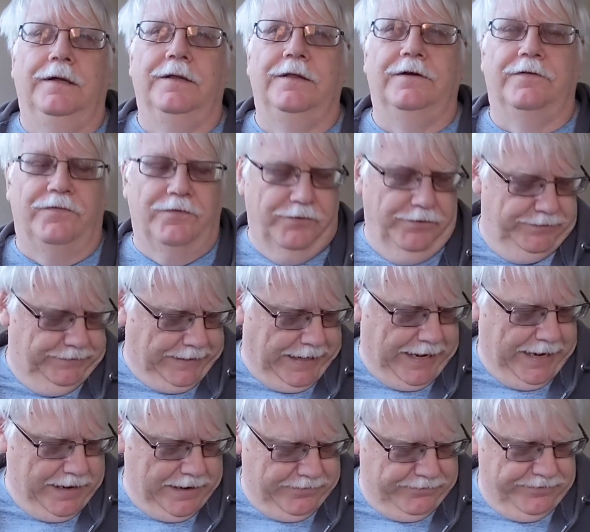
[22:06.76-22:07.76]
the first
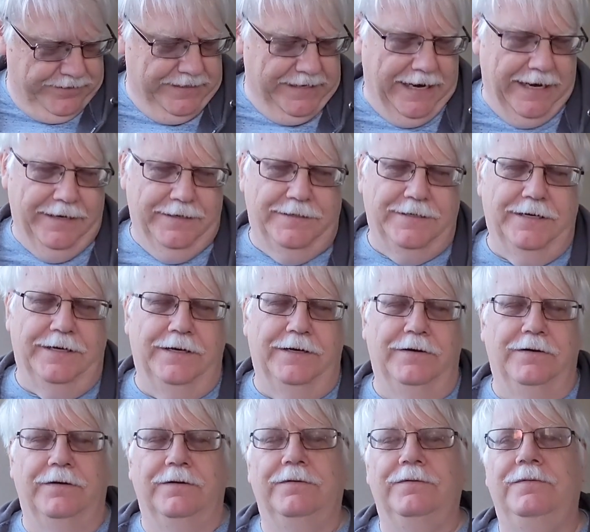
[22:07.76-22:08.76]

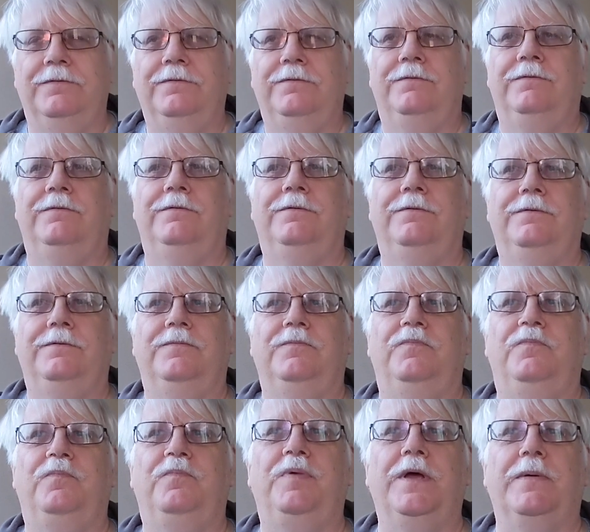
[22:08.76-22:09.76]
818
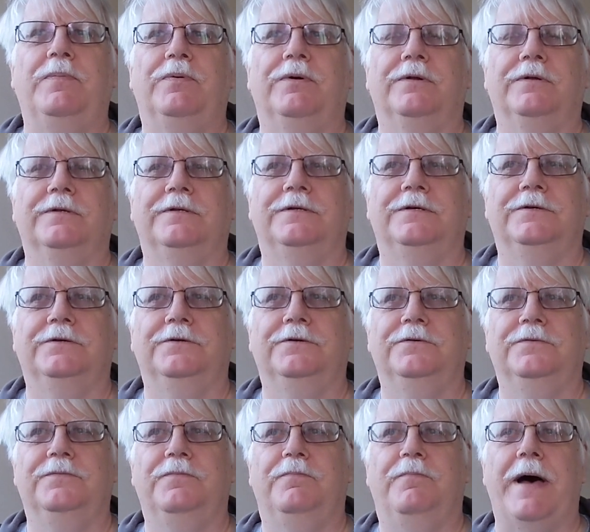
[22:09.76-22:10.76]
people
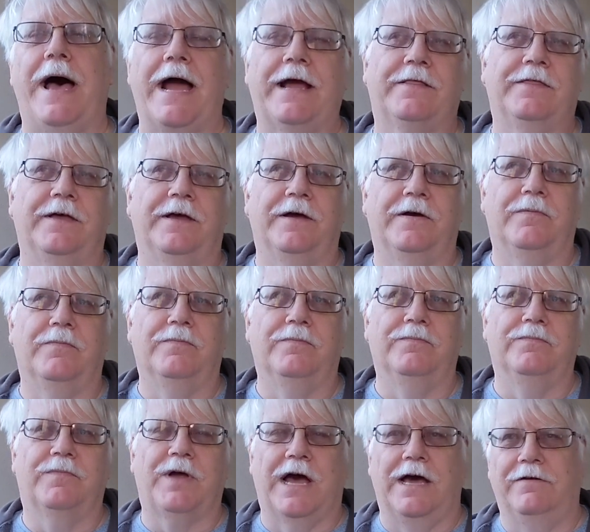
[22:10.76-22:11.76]
to back
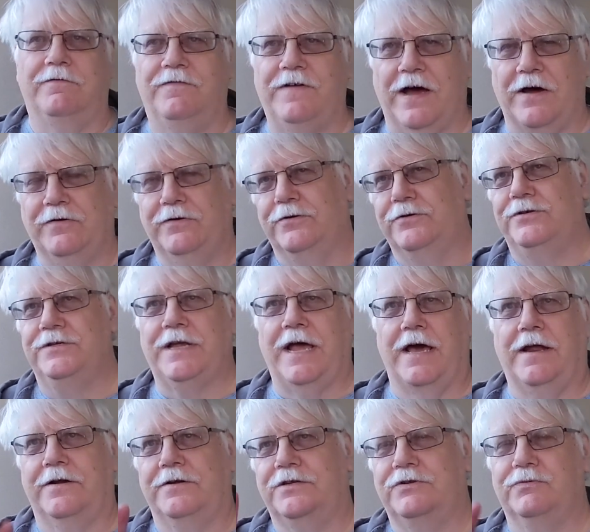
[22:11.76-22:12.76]
them got founder
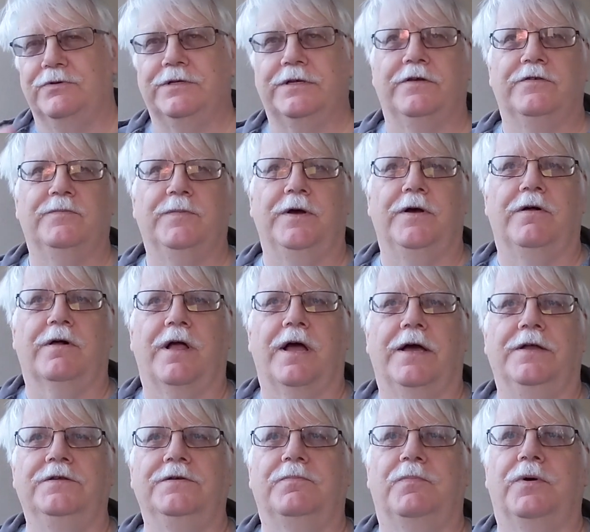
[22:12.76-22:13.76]
status, which gives me all
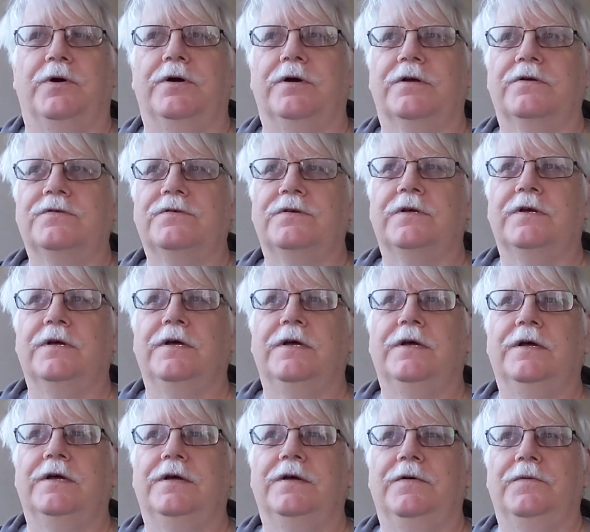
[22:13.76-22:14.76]
kinds of perks.
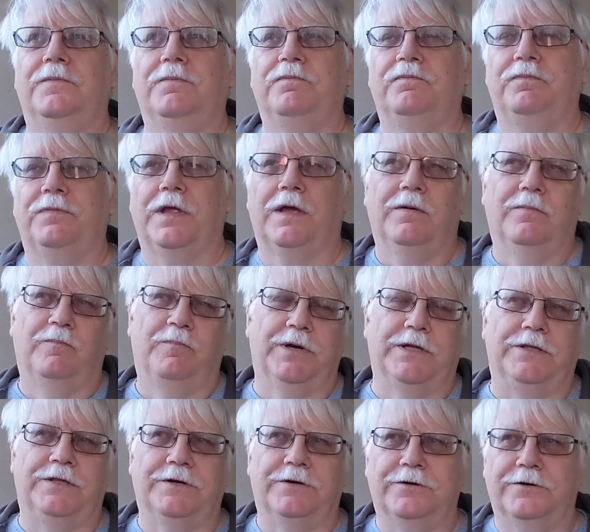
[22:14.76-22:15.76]

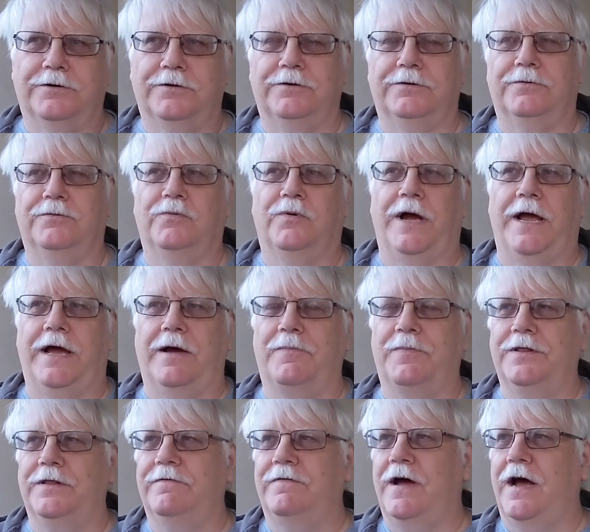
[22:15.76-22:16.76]
But they're way
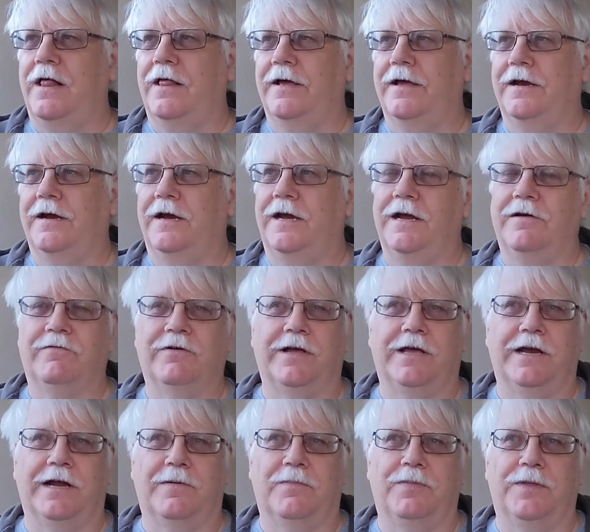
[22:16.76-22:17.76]
up in the valley, and I never
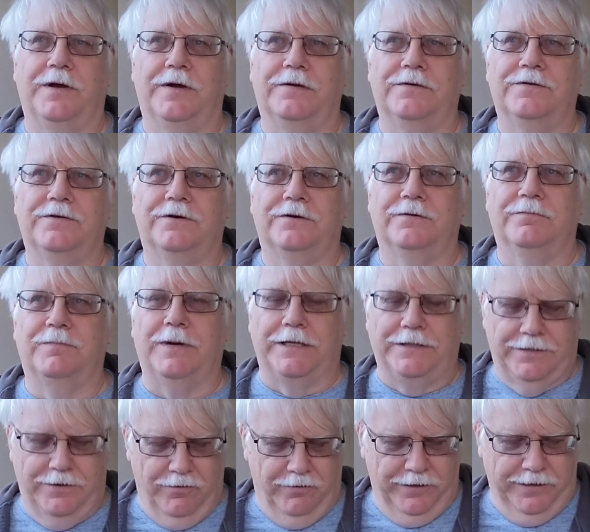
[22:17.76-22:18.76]
get up there. So
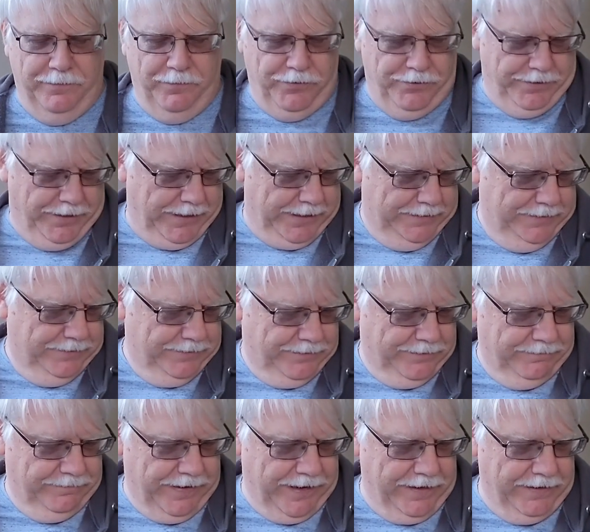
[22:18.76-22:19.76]
about the only perk I
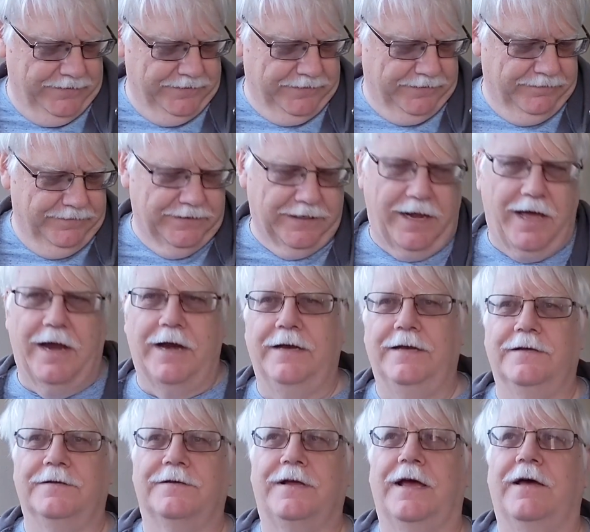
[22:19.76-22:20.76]
took advantage of is I got a
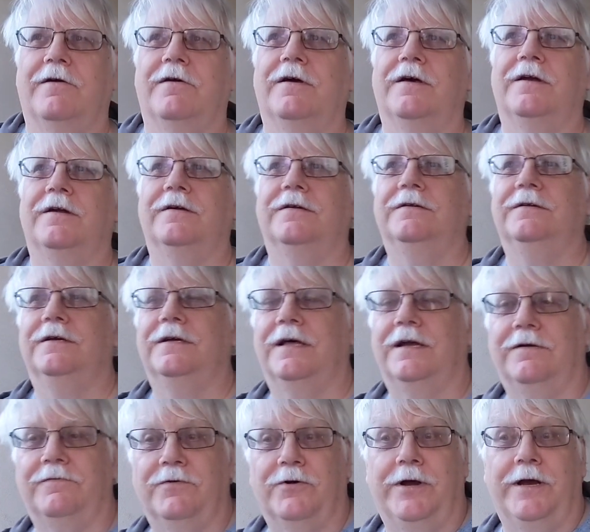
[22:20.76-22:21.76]
discount on
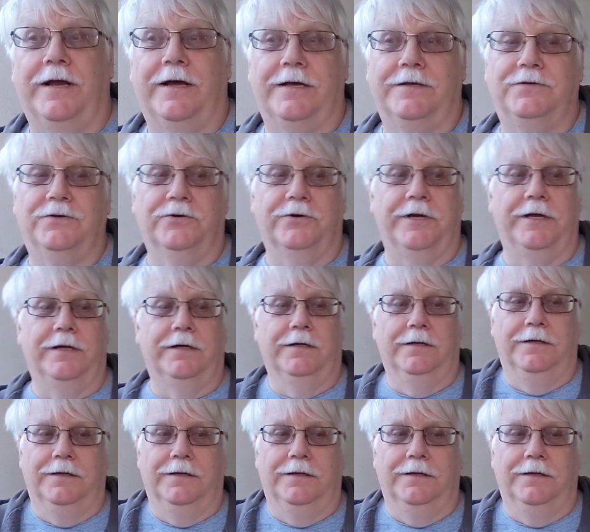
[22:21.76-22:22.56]
a very nice hoodie.